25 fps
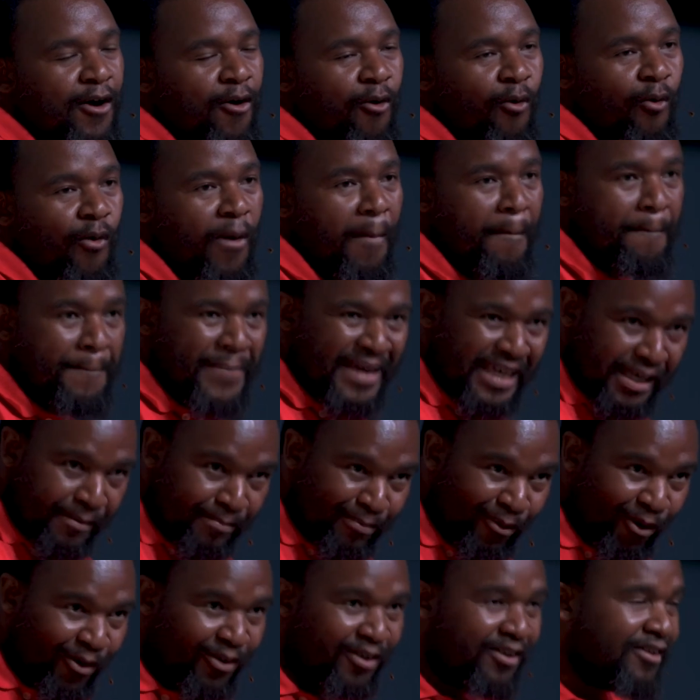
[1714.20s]
where
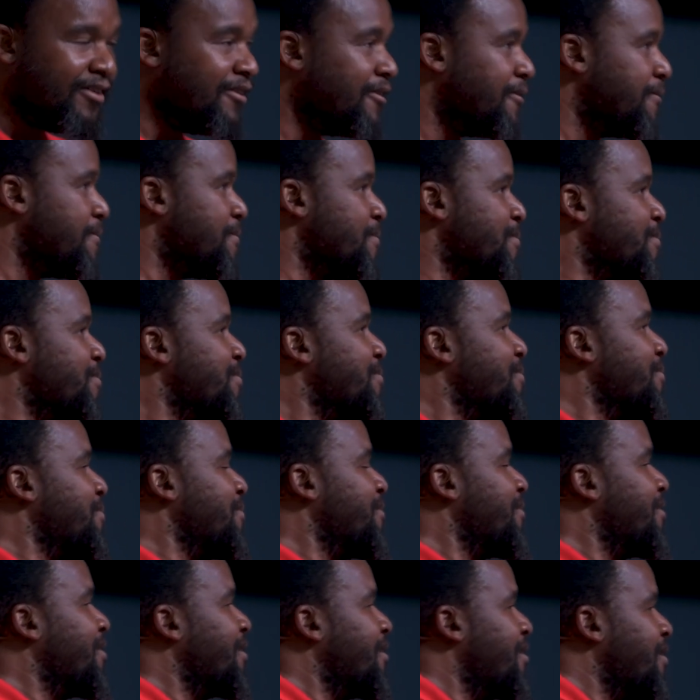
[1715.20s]
people
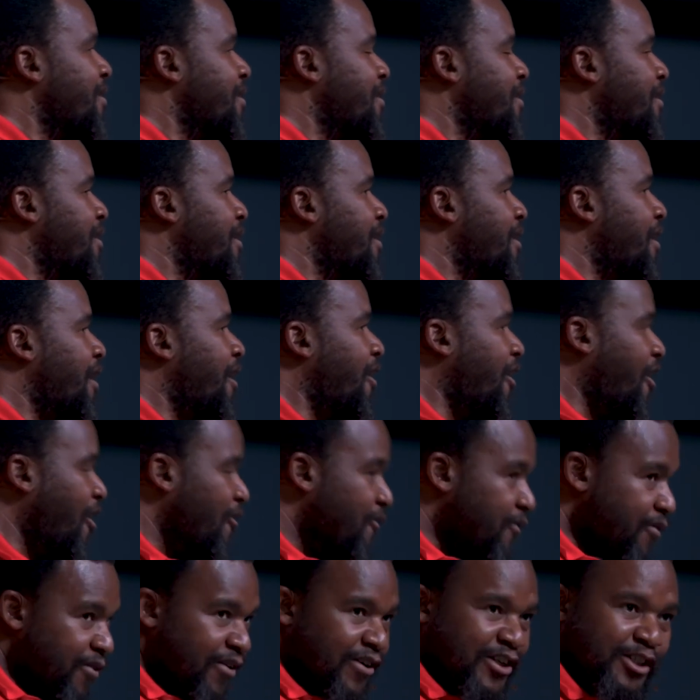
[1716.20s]
are
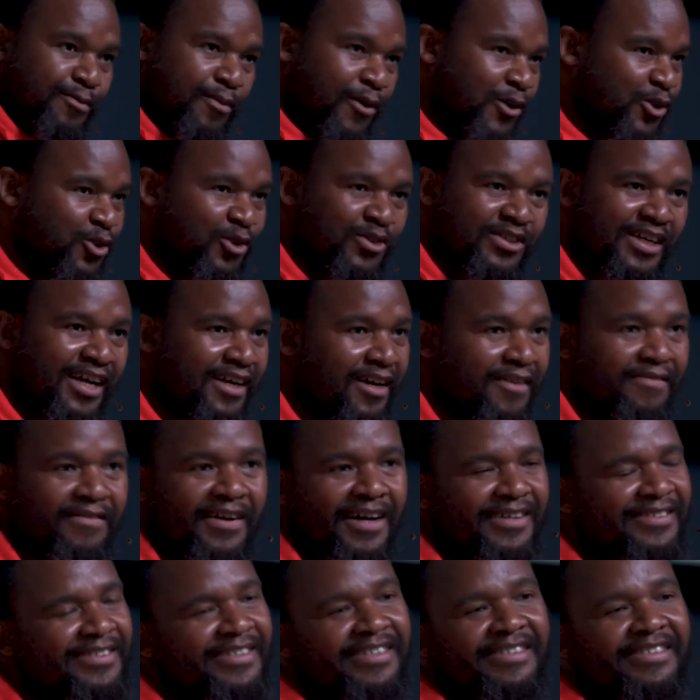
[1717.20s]
offering spiritual
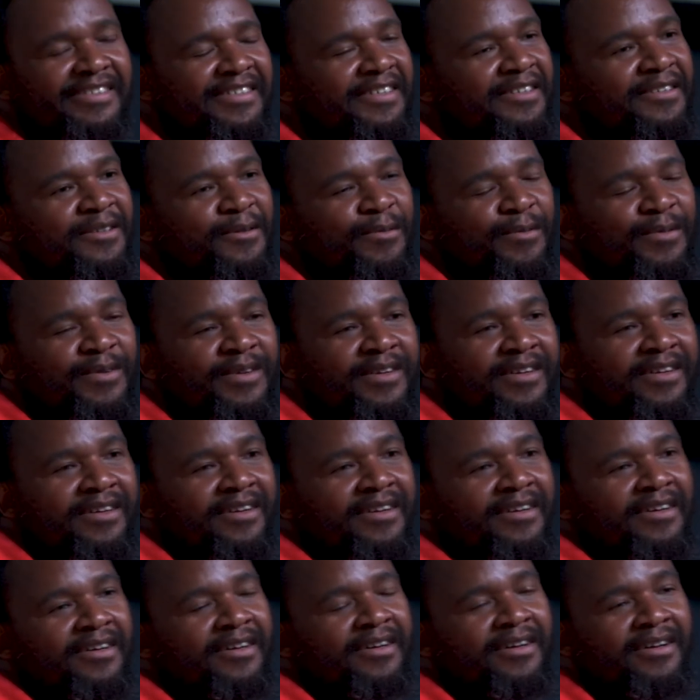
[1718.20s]
sacrifices.
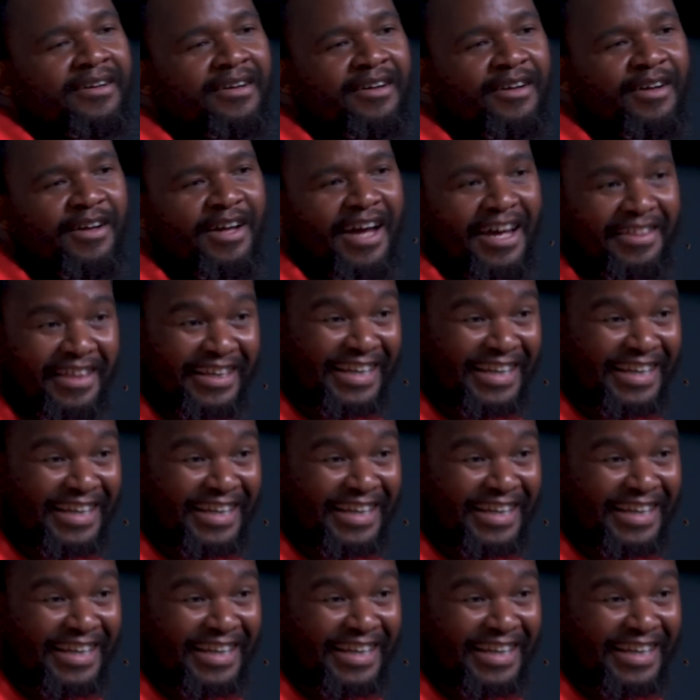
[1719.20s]
And that